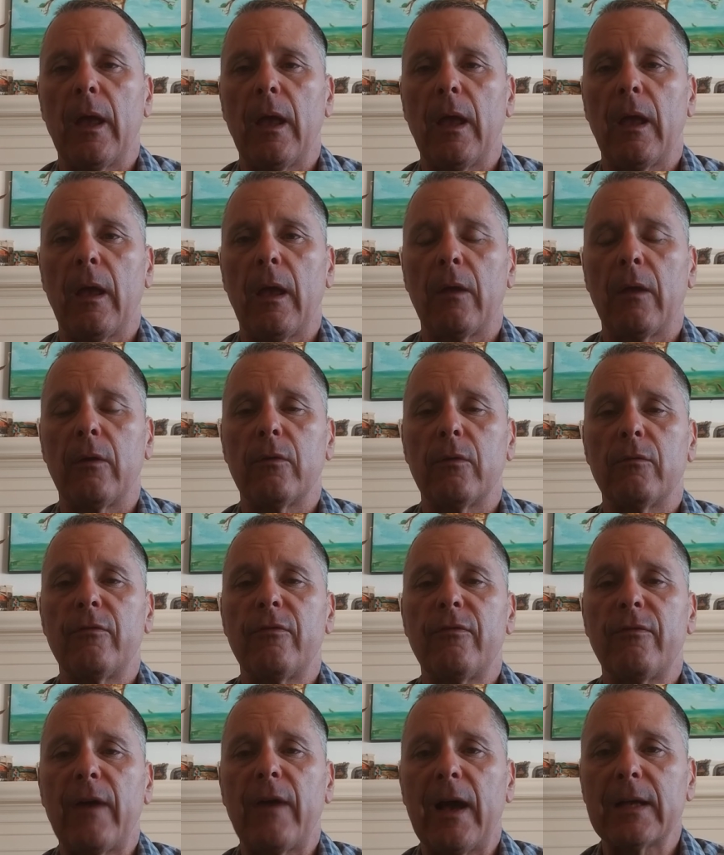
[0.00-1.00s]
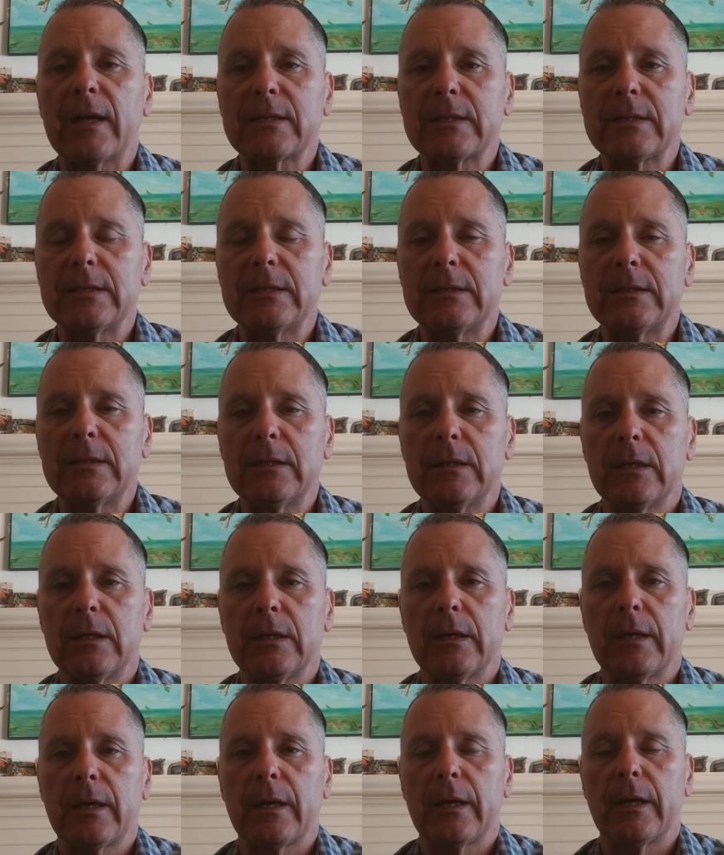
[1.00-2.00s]
and fasted
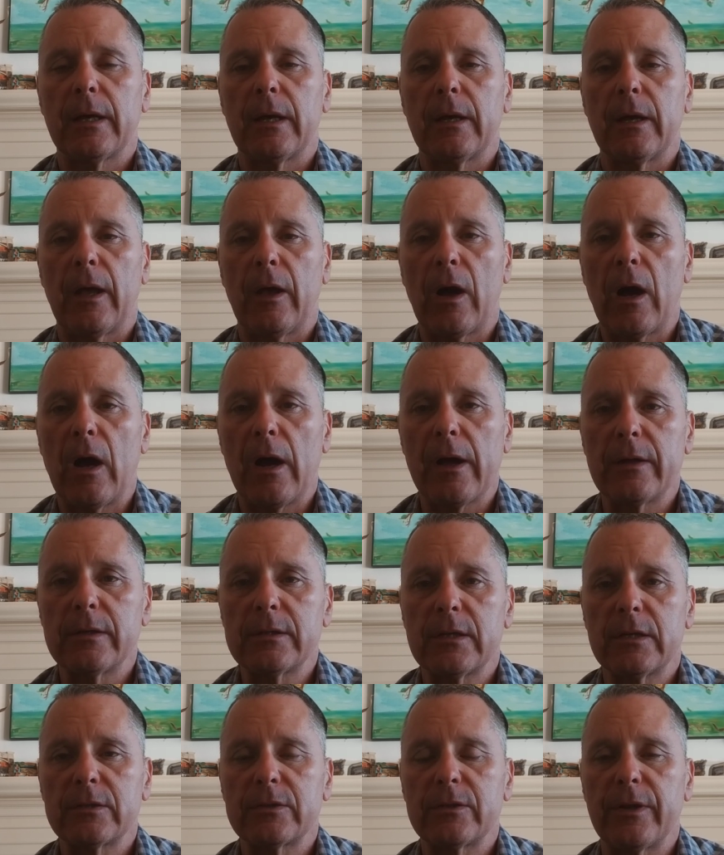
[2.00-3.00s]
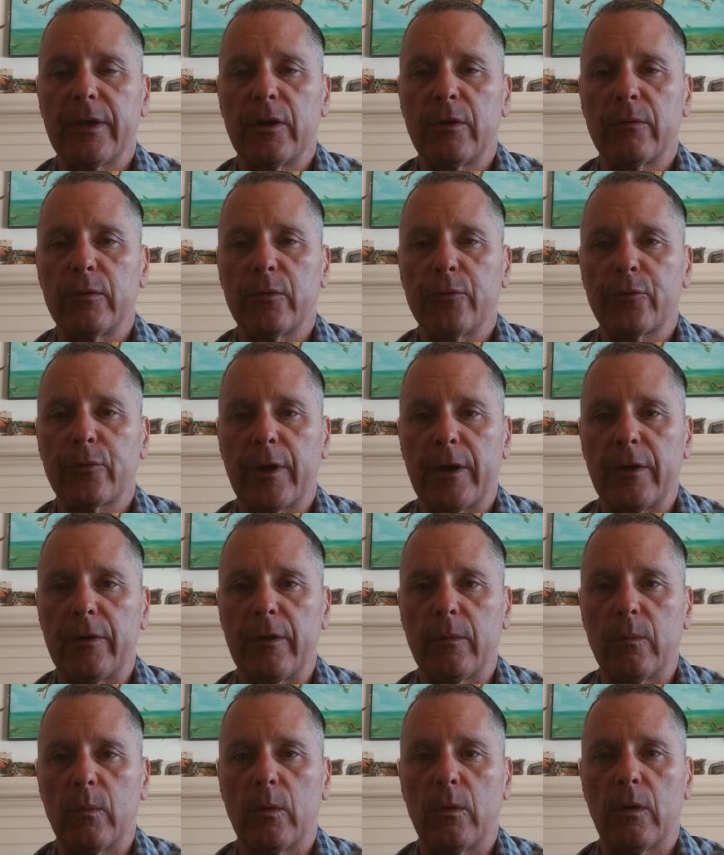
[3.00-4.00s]
high intensity interval
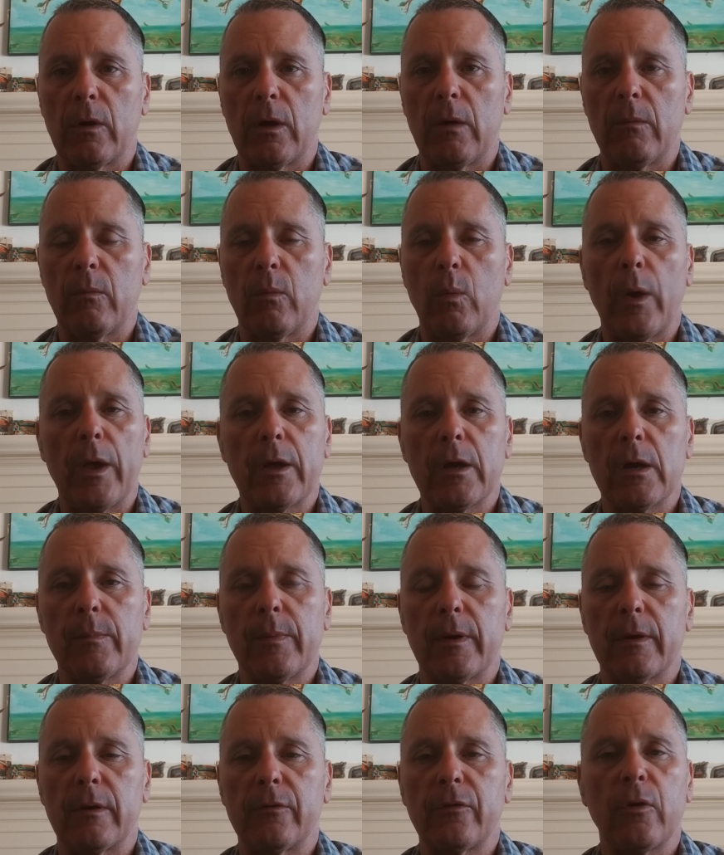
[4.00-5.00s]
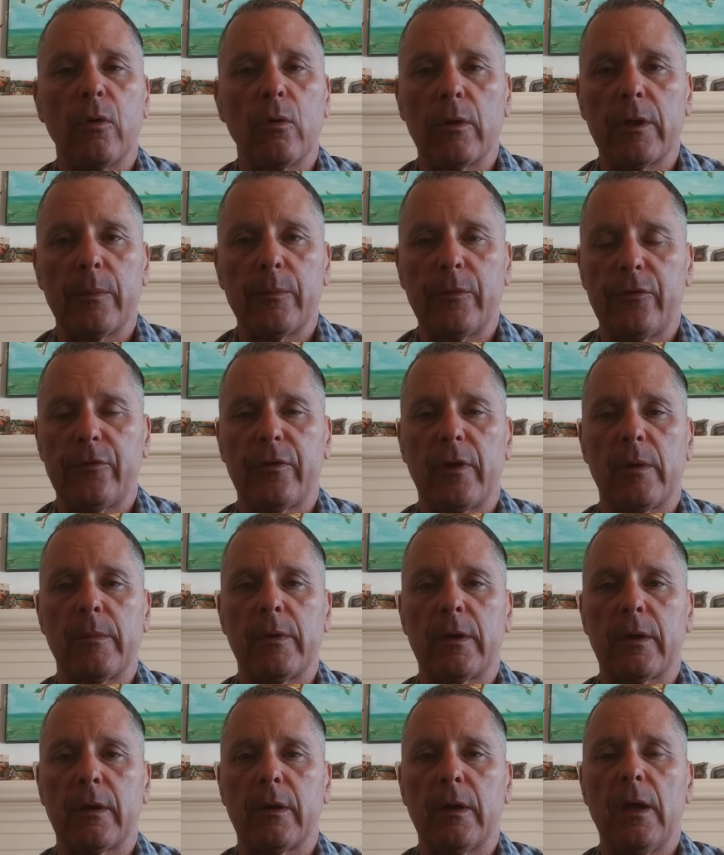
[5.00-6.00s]
training, where I wake up on a totally empty
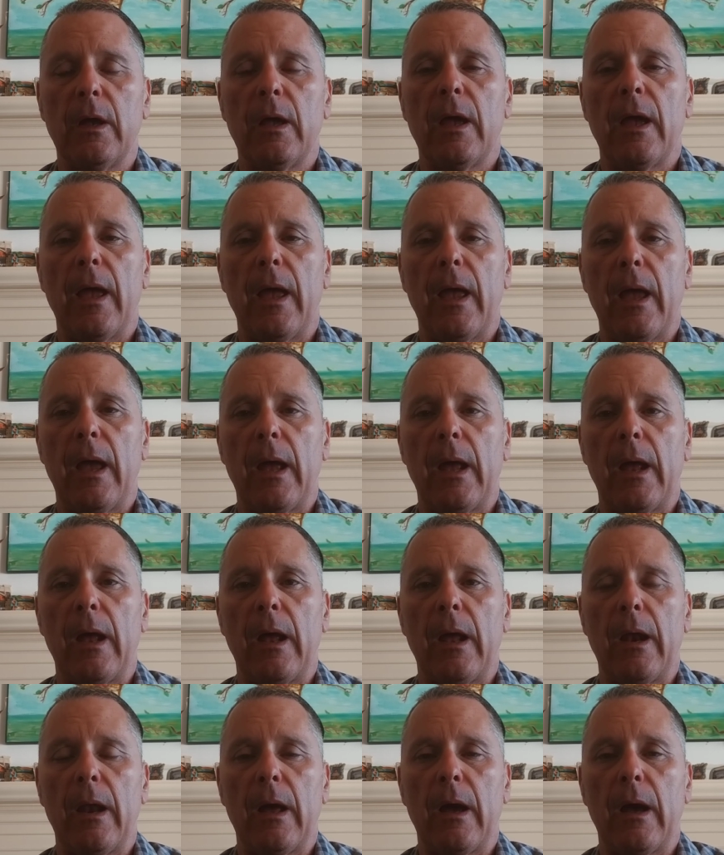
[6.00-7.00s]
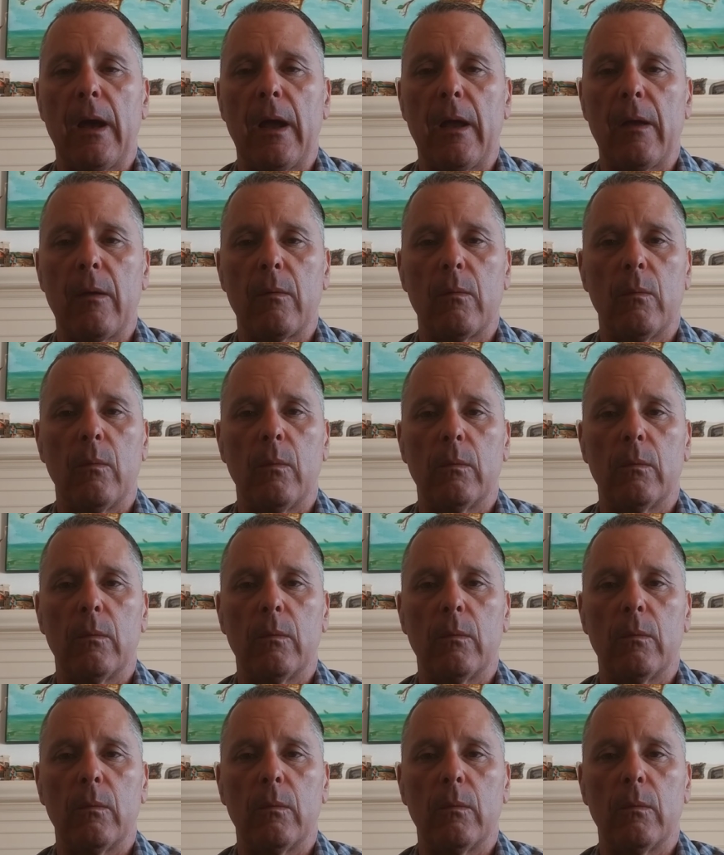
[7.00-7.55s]
stomach and I,